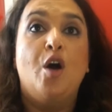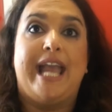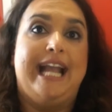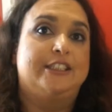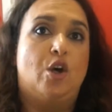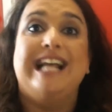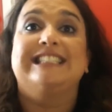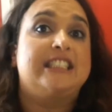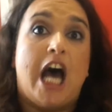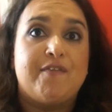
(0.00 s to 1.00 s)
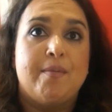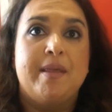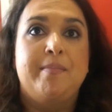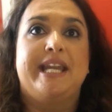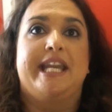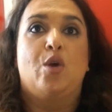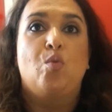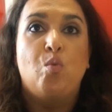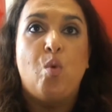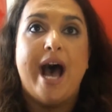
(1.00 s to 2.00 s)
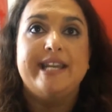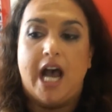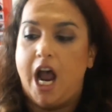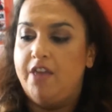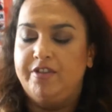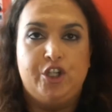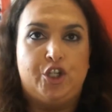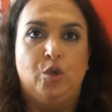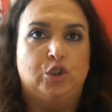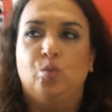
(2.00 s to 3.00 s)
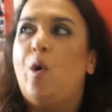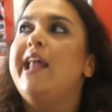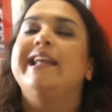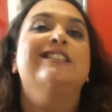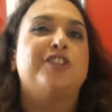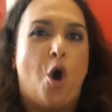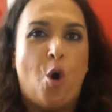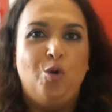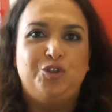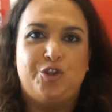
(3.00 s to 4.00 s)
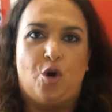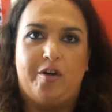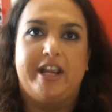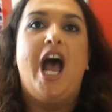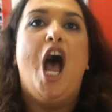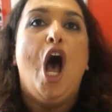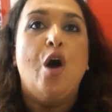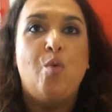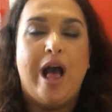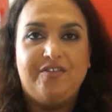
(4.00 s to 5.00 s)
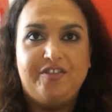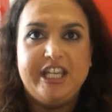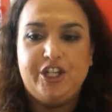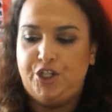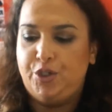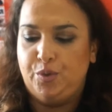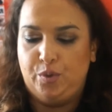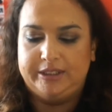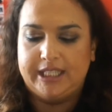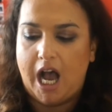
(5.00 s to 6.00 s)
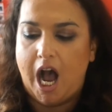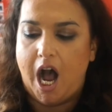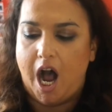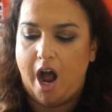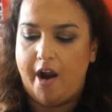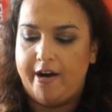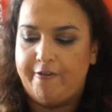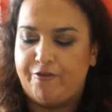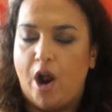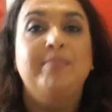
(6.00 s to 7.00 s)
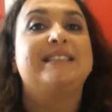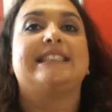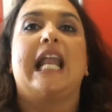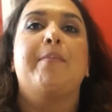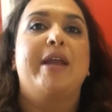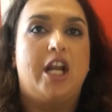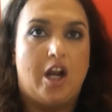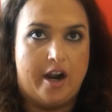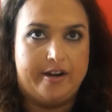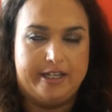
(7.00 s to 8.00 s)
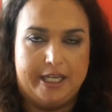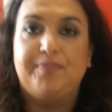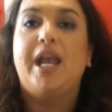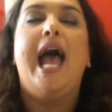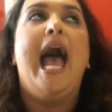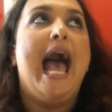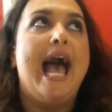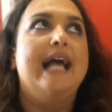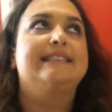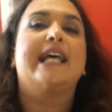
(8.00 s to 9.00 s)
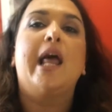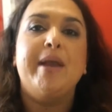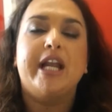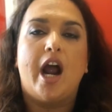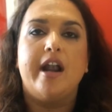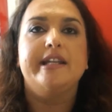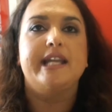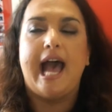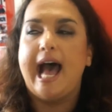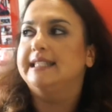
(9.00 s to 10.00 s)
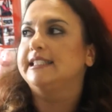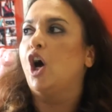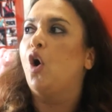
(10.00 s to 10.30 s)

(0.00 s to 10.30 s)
Okay, so let's start from the beginning. What are these shoes? What is the whole story? Well, these shoes are from Stella McCartney. And uh, Stella McCartney has a